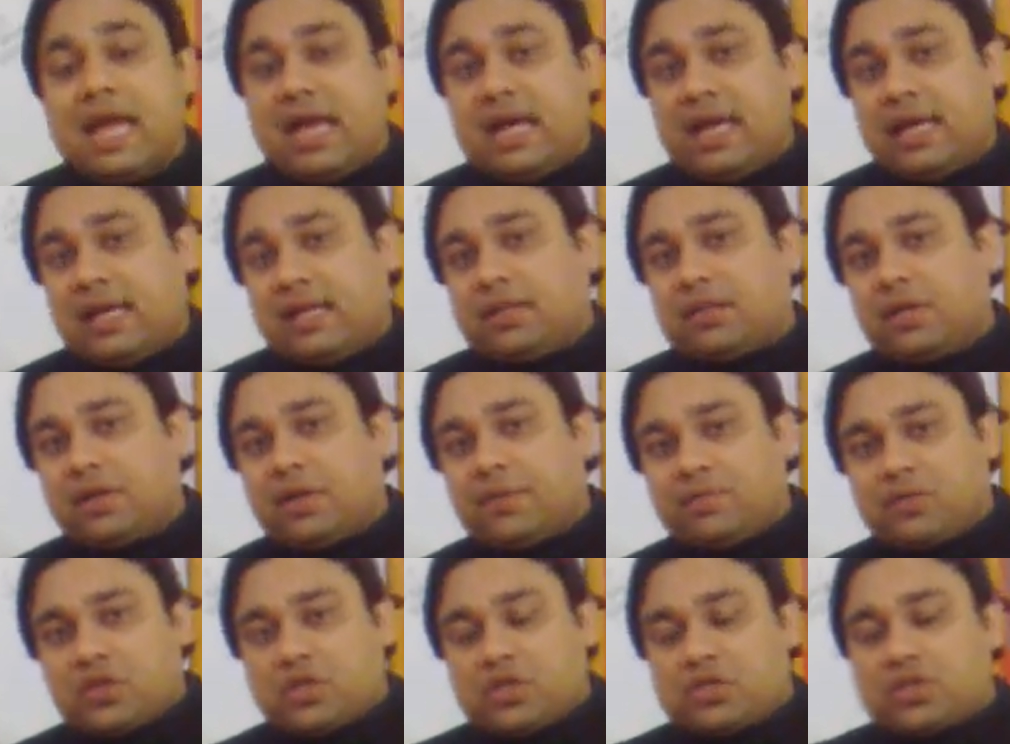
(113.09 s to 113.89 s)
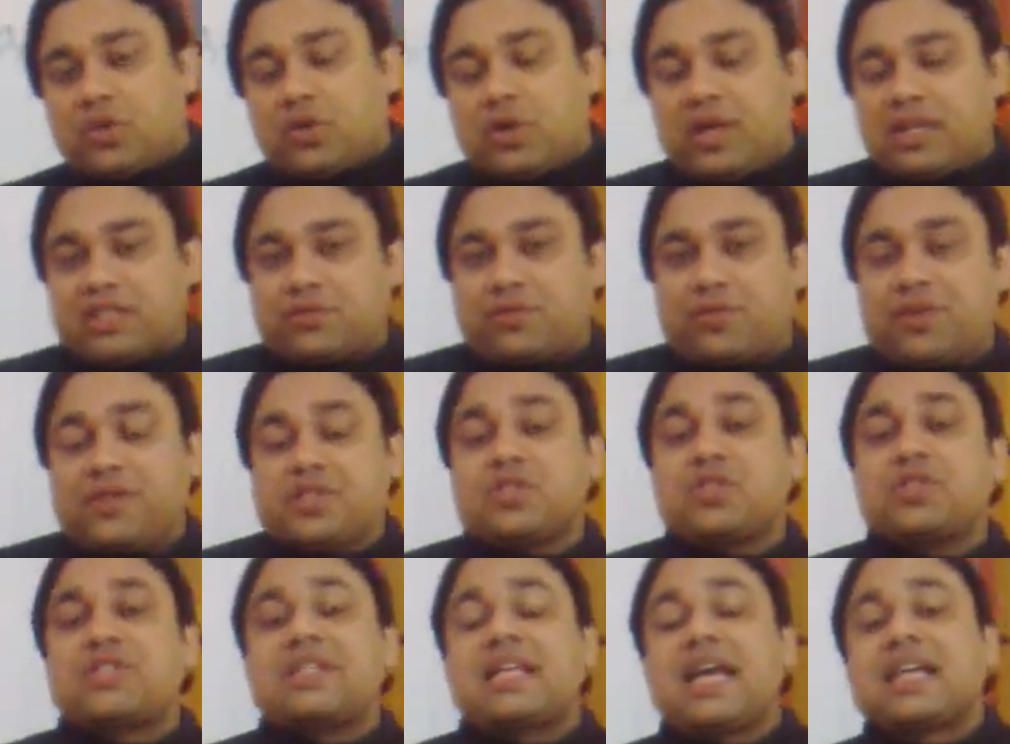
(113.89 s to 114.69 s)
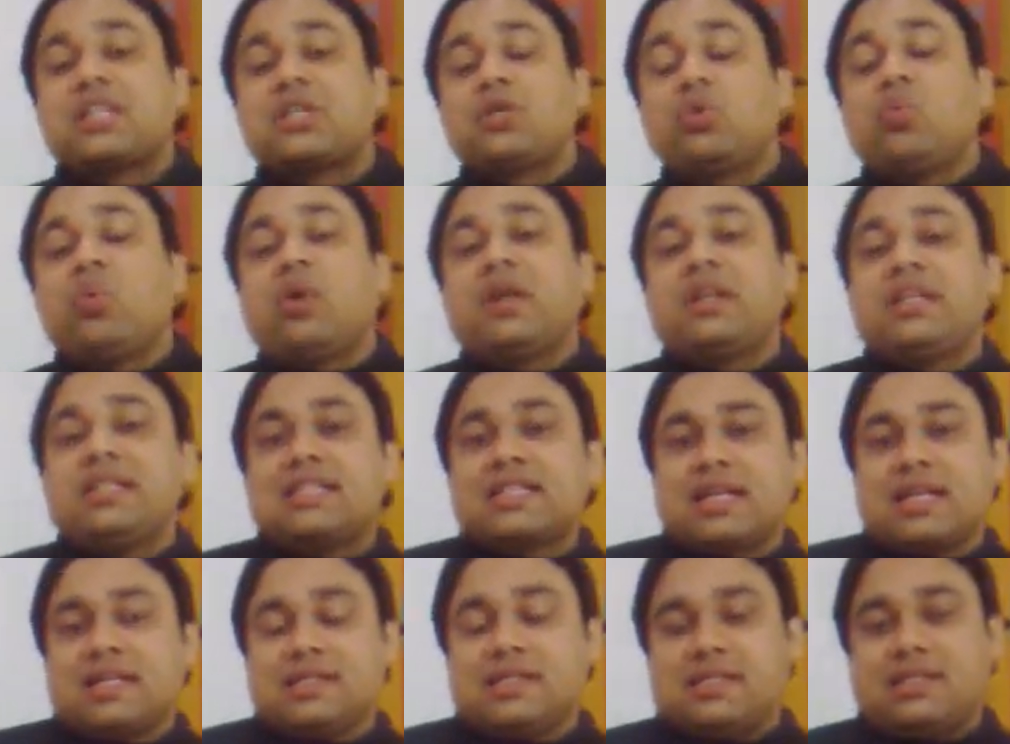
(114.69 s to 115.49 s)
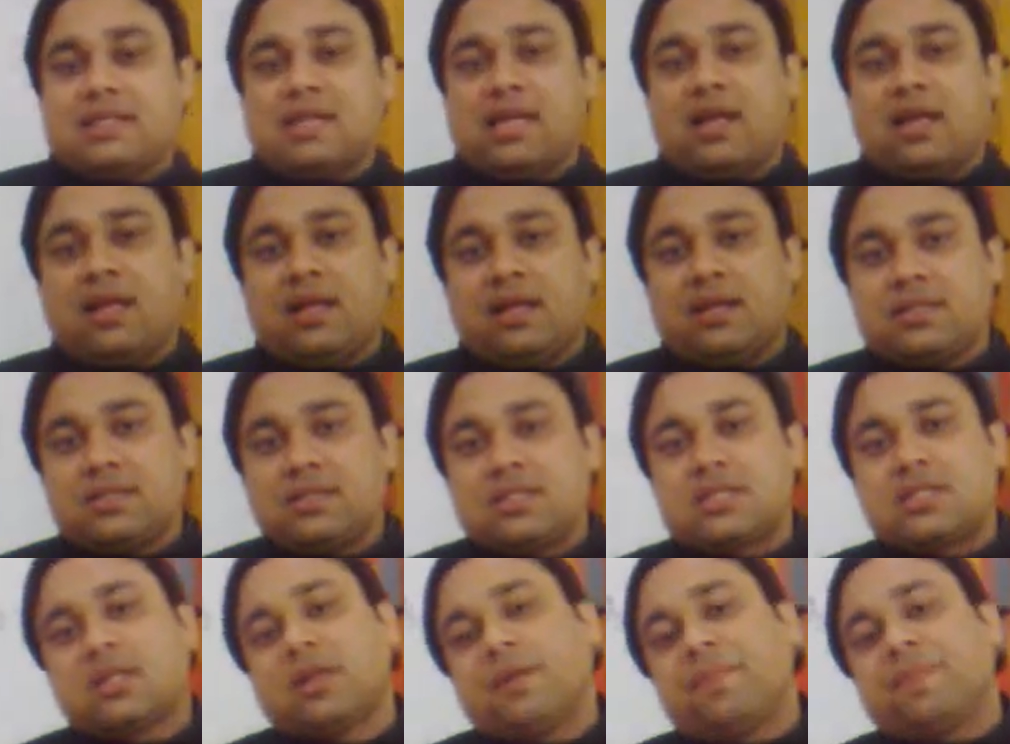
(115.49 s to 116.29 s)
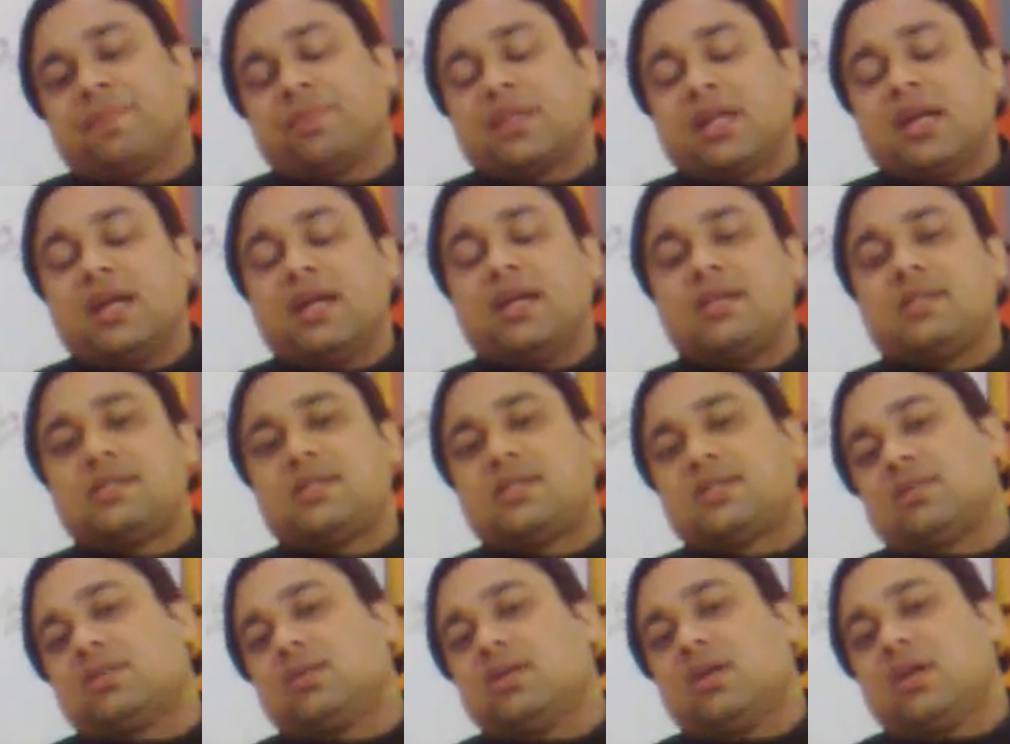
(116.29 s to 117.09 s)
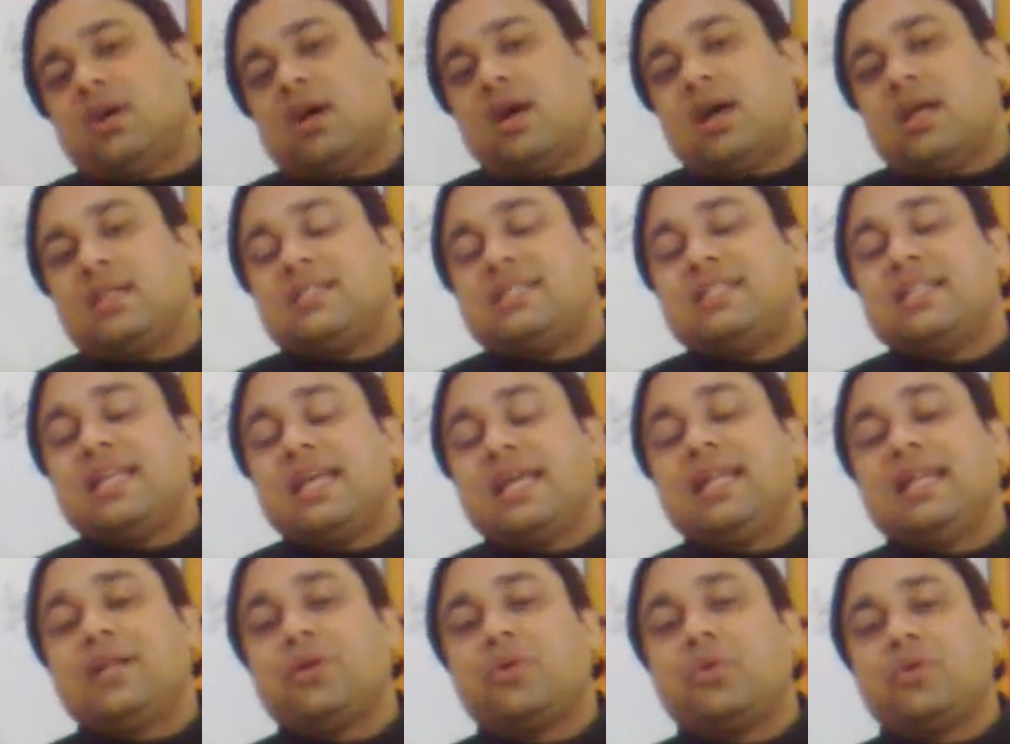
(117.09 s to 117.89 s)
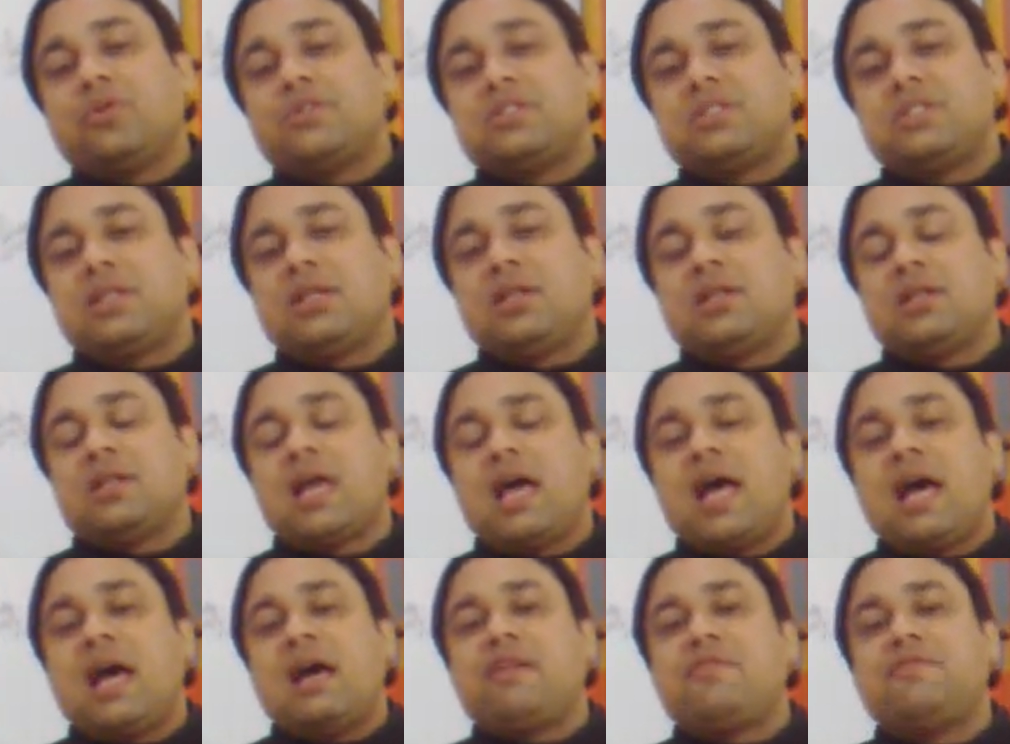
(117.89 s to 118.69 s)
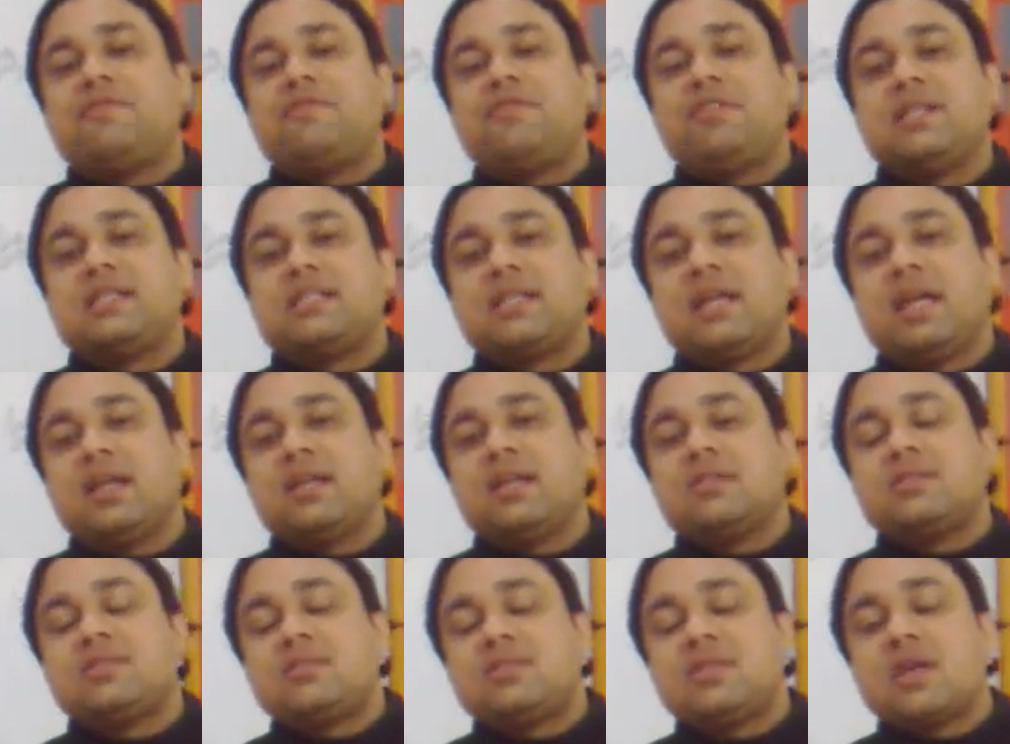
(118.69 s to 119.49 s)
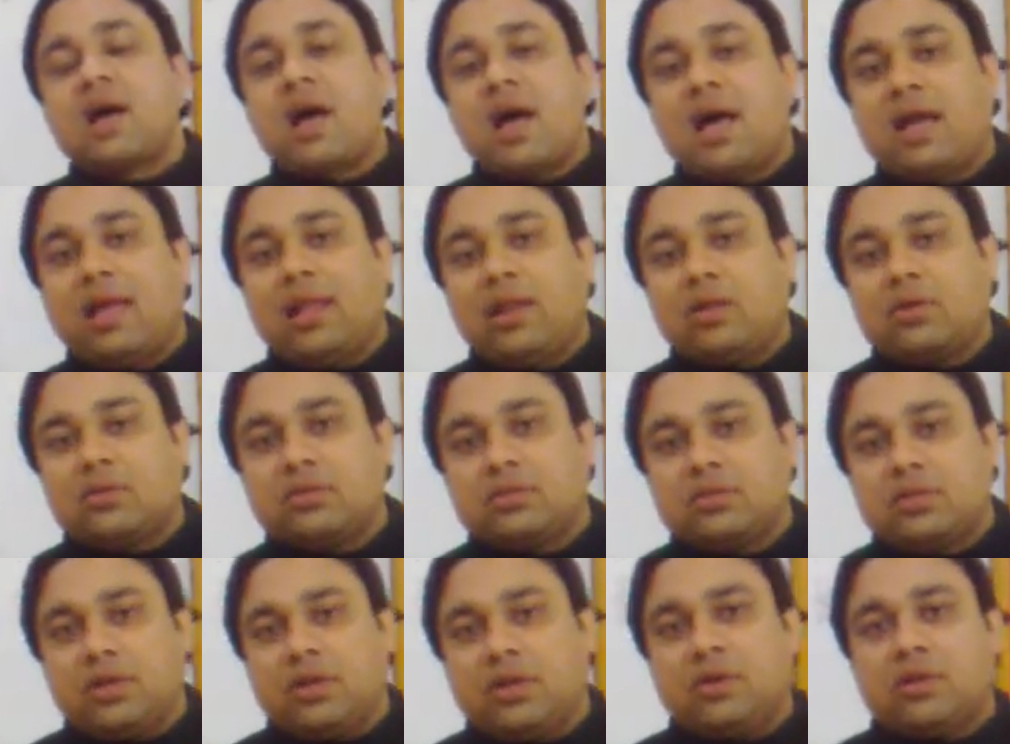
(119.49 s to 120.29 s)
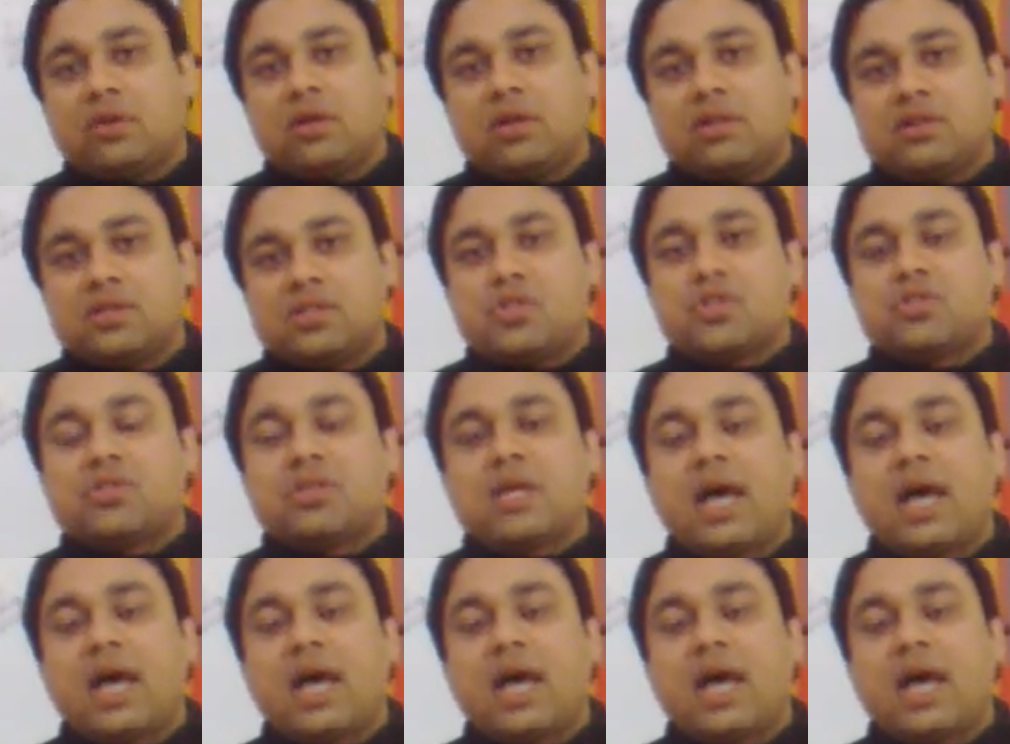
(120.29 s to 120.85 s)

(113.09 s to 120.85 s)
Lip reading: And so as far as the section 1 is concerned, it's a daily routine, everyday dialogue, in the